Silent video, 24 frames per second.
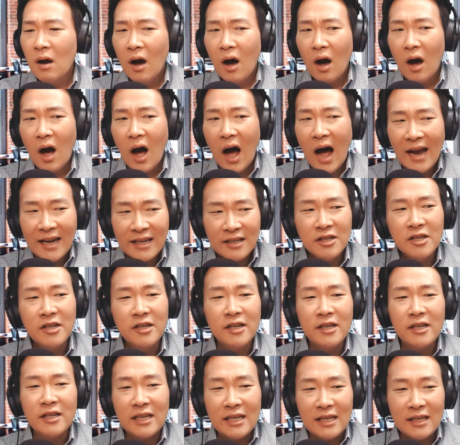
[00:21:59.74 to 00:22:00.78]
I
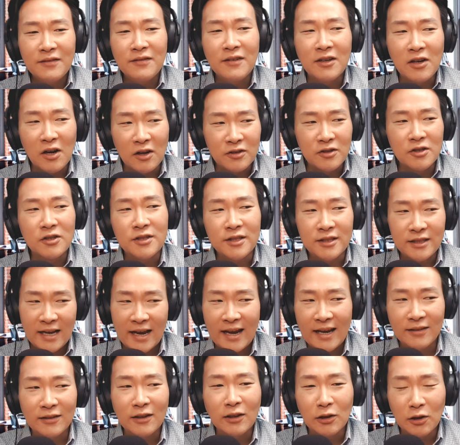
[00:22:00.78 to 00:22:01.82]
couldn't even
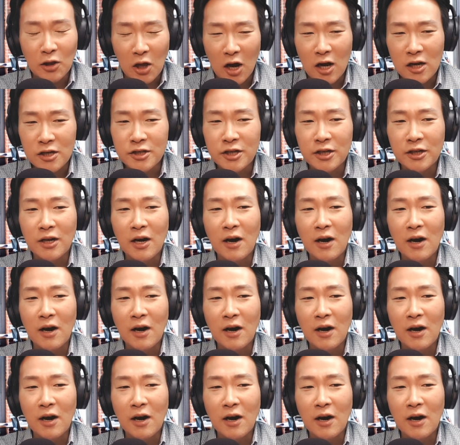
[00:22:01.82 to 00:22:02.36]
understand the logic